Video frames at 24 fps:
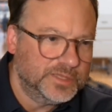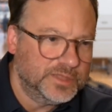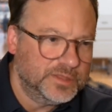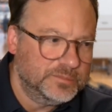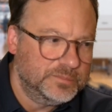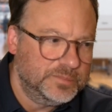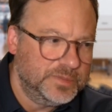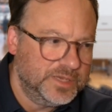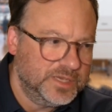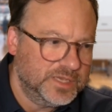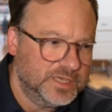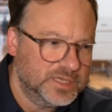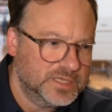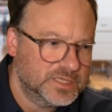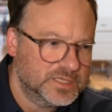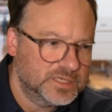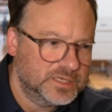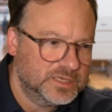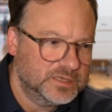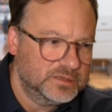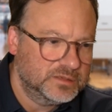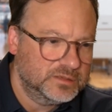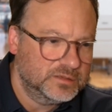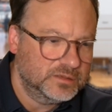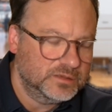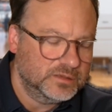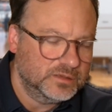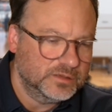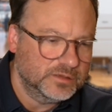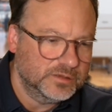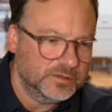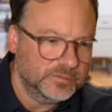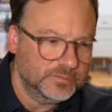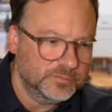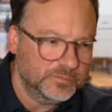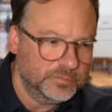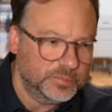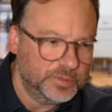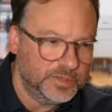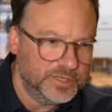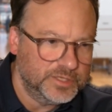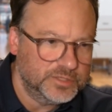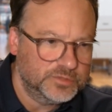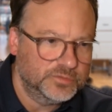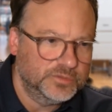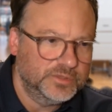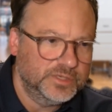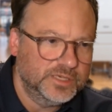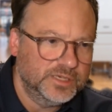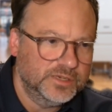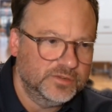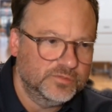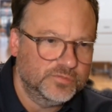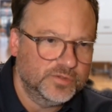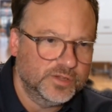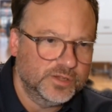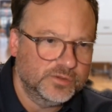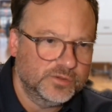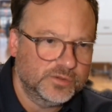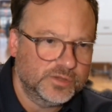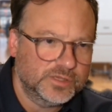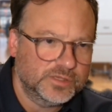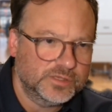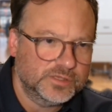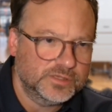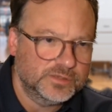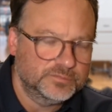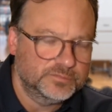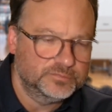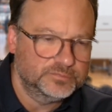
the biggest place we need to focus.